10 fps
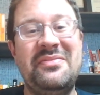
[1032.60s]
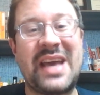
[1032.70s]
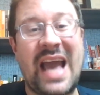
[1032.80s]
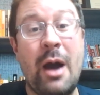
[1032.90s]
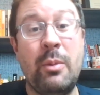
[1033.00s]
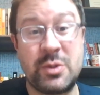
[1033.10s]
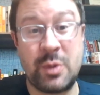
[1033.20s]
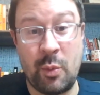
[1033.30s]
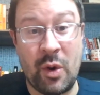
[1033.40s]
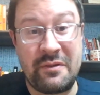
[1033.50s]
the Cowboys
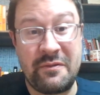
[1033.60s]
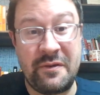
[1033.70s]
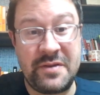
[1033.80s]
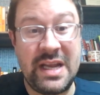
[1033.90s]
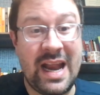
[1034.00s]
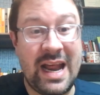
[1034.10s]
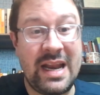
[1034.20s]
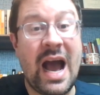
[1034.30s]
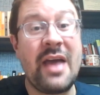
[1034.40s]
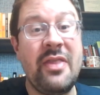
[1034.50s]
went 1-15 in
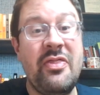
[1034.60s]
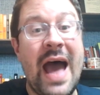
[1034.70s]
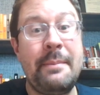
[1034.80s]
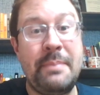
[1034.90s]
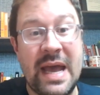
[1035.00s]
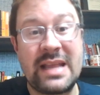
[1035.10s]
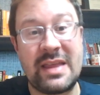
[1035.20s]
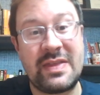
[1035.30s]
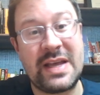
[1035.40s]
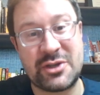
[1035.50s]
89, that pick
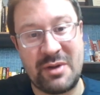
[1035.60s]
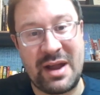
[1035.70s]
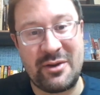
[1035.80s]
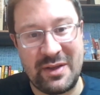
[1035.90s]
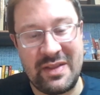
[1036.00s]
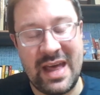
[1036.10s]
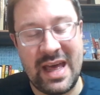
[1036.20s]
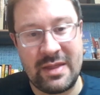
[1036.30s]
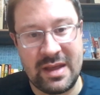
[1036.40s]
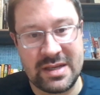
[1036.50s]
that they surrendered
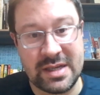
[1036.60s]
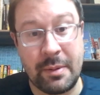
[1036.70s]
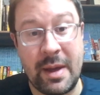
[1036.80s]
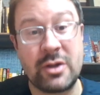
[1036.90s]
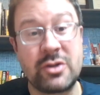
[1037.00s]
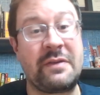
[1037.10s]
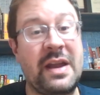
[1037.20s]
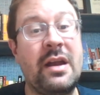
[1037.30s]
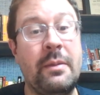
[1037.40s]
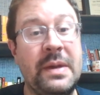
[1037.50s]
in the supplemental draft
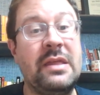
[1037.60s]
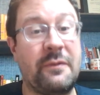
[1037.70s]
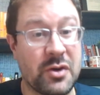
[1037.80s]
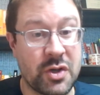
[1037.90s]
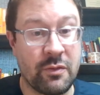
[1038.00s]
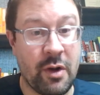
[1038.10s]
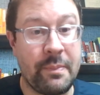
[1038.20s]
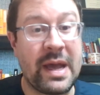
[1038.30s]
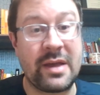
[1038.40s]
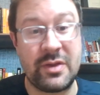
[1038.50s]
ended up being the first
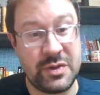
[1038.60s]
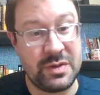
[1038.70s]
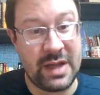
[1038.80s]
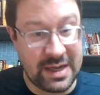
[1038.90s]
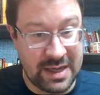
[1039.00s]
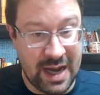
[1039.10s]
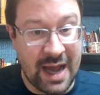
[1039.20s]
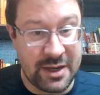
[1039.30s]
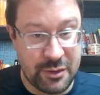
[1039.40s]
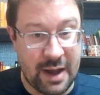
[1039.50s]
overall pick in the
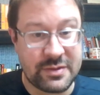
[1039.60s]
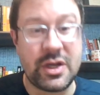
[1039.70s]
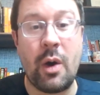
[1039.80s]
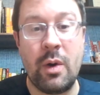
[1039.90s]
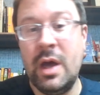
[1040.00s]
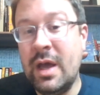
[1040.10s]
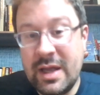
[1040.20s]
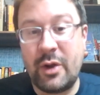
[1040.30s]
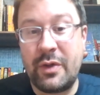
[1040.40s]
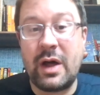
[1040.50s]
1990 draft. So,
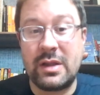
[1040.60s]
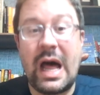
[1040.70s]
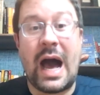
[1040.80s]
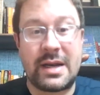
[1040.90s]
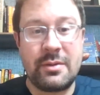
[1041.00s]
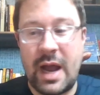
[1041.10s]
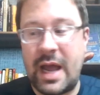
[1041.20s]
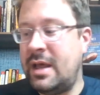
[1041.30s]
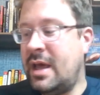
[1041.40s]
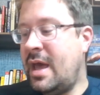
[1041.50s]
a lot, right?